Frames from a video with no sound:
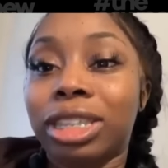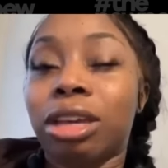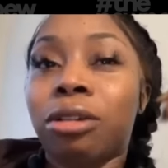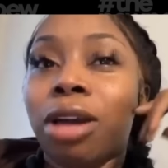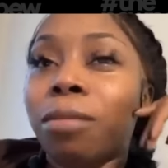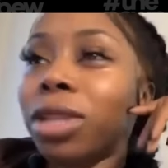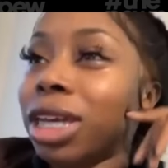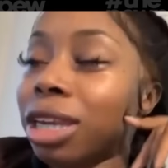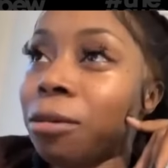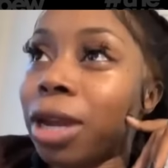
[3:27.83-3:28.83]
So I'm
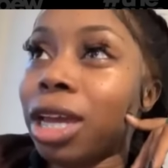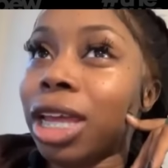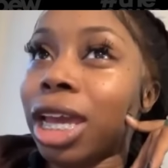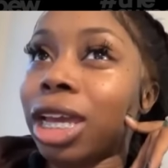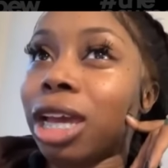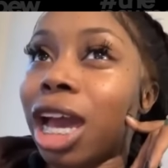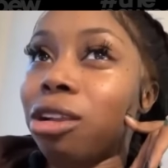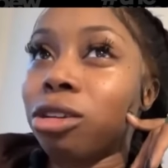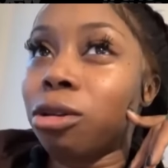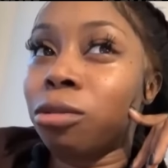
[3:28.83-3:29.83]
looking around like, I
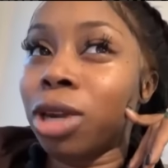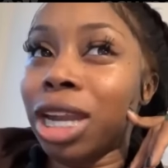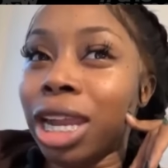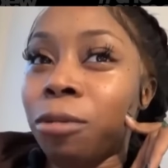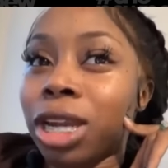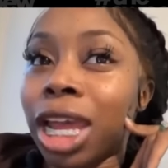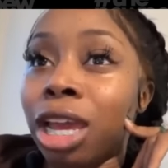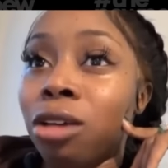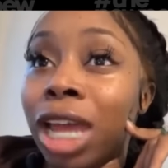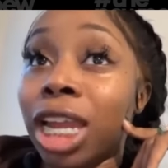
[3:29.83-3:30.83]
don't know, where did where did they
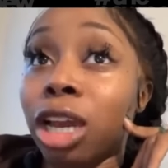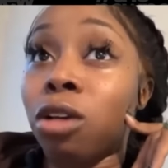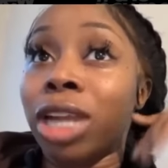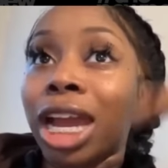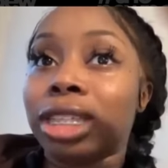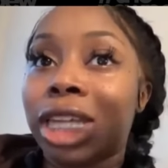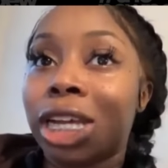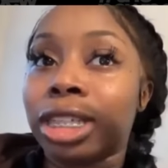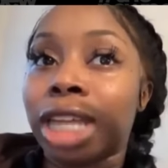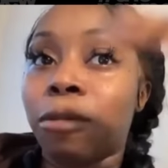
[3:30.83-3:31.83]
go? They didn't go
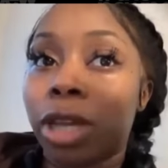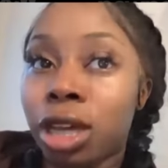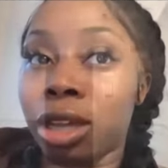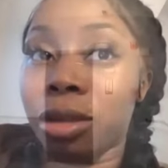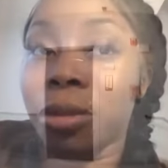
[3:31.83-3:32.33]
downstairs, they went up.